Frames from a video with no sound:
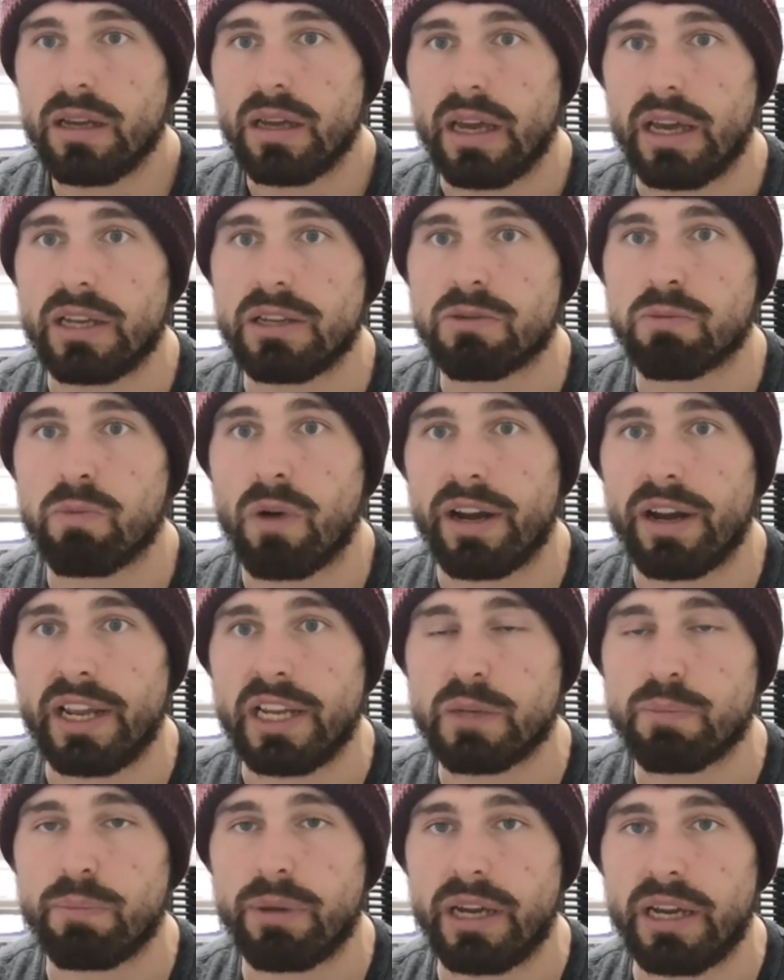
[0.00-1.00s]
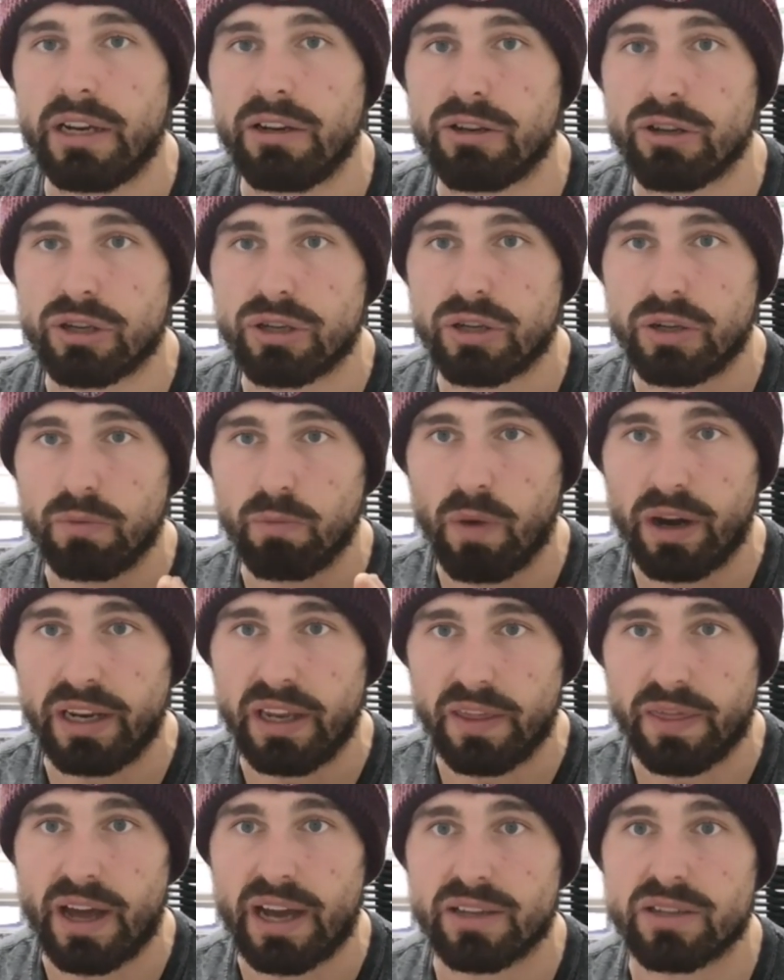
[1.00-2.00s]
It's when it's been just when
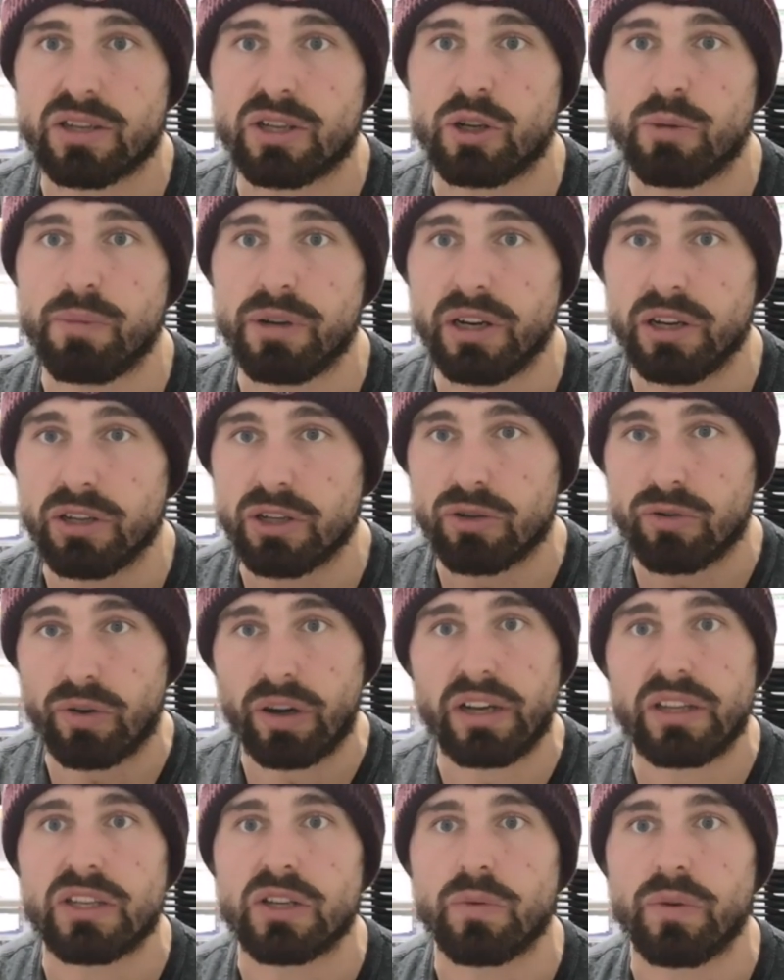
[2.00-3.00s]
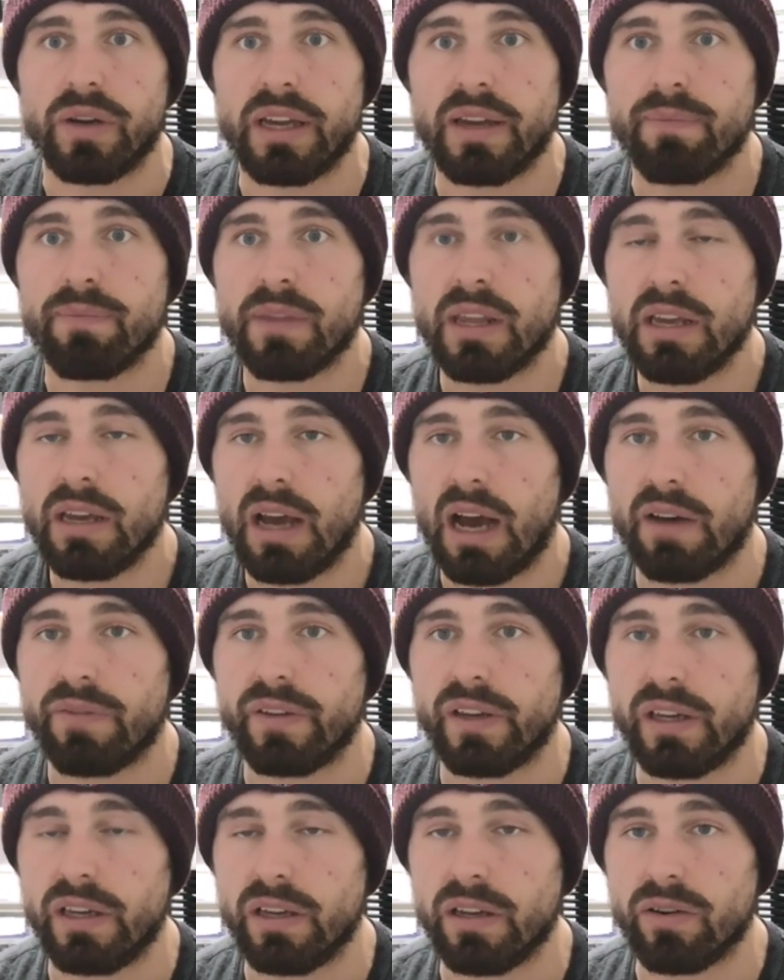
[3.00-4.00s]
you're that stubborn and strict to it, I
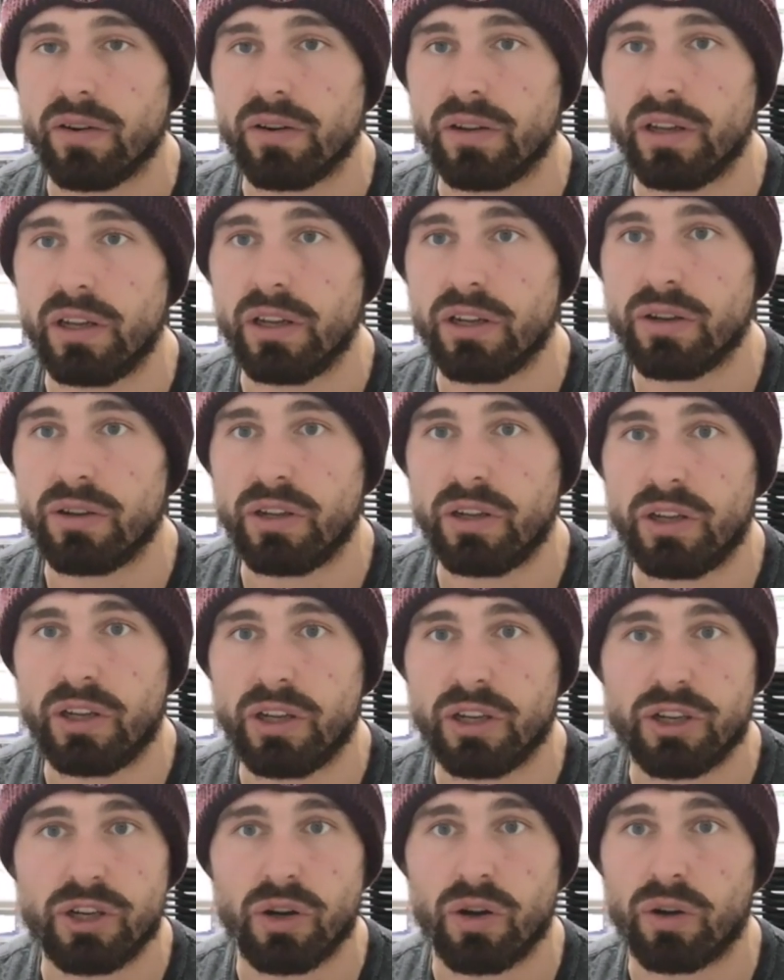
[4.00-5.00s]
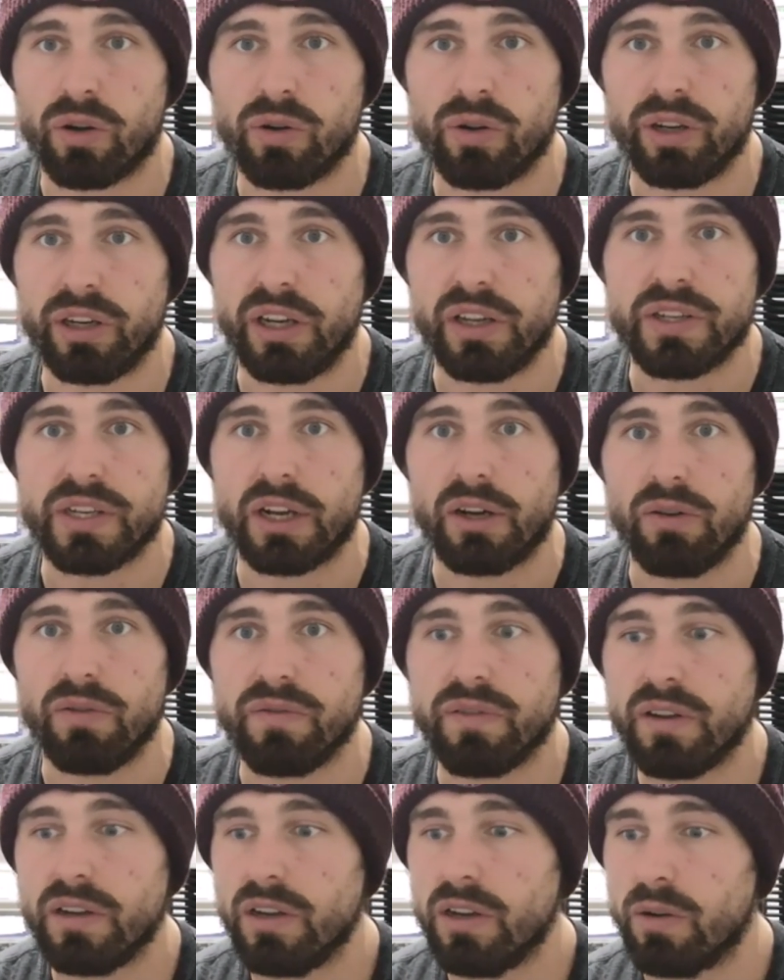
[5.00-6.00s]
think you're shortcutting
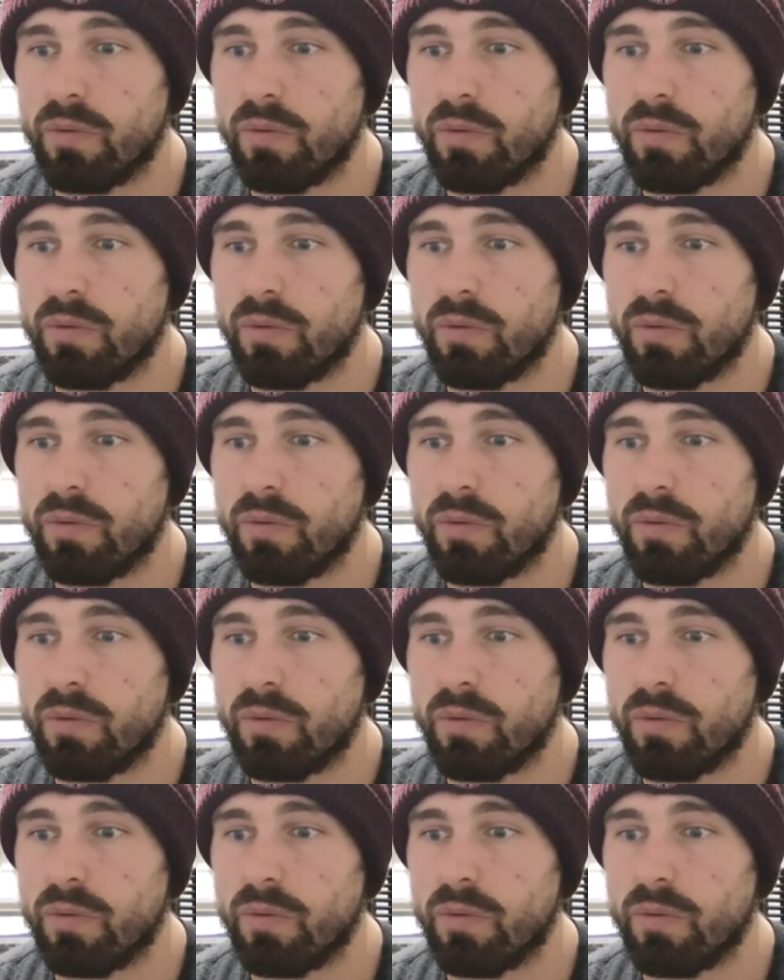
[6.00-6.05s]
yourself.